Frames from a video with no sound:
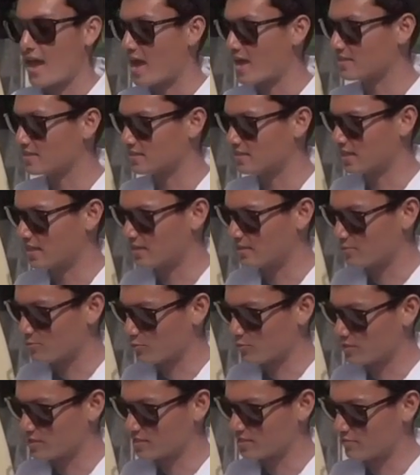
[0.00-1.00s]
acetate,
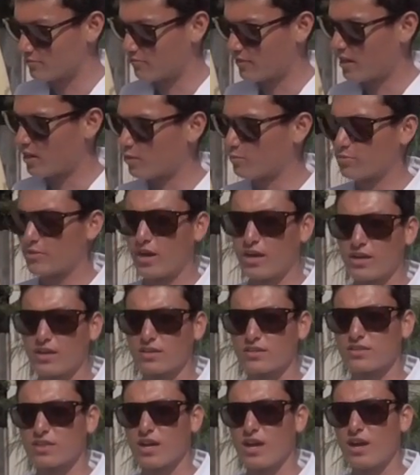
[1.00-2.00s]
which is the final
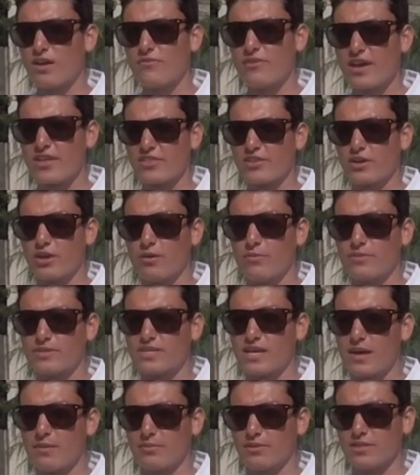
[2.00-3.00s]
product of ethanol
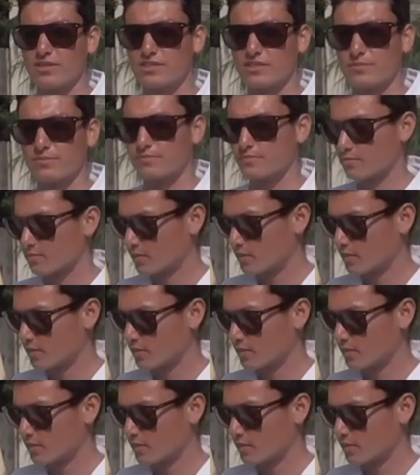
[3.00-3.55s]
metabolism,